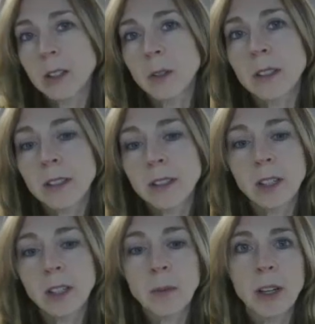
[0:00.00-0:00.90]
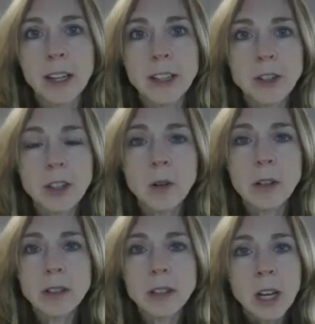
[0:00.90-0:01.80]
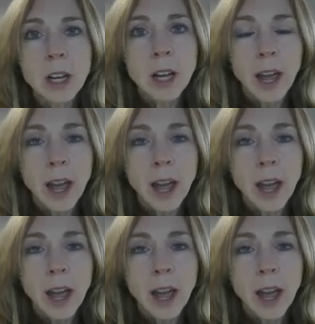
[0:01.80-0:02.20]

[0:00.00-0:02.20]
So this is a communication course,